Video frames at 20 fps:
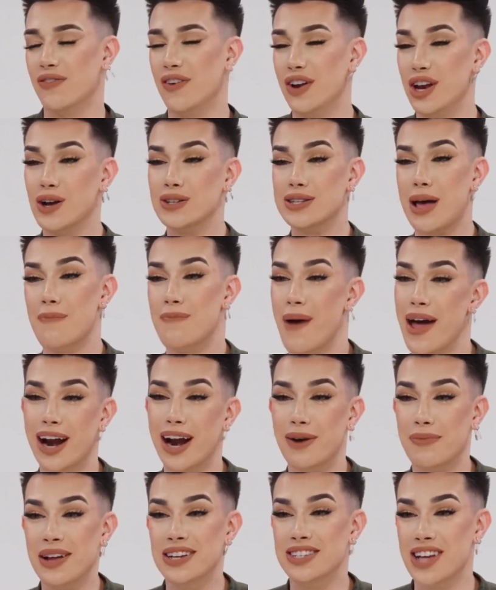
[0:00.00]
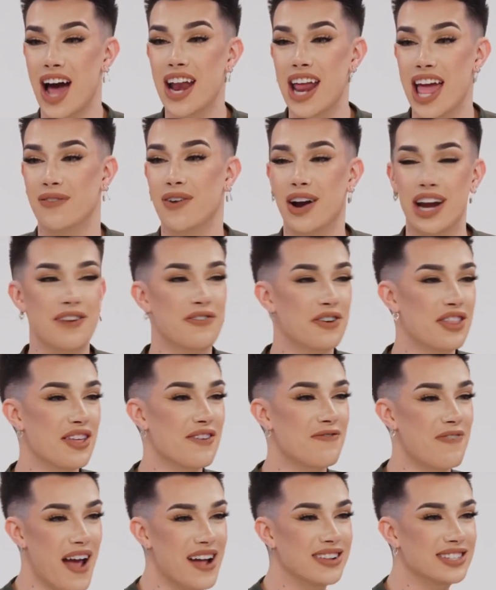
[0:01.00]
Your videos better be done and ready for the
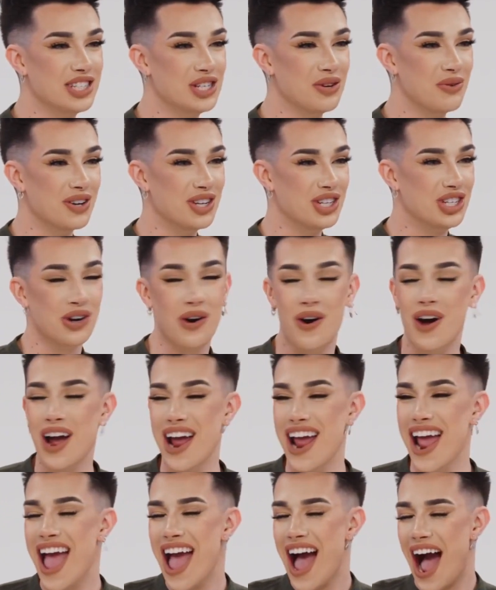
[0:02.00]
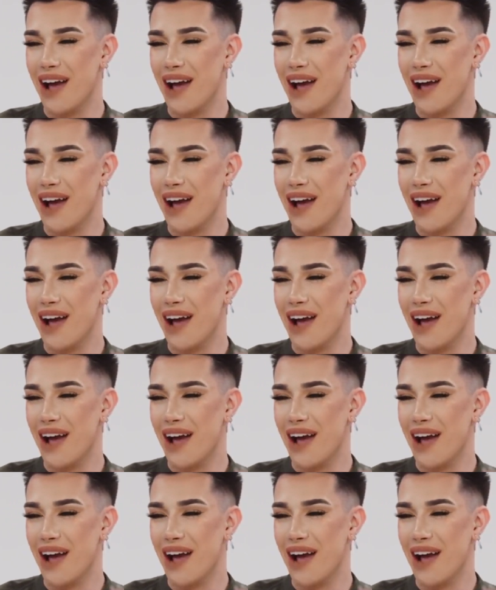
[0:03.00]
fans to enjoy.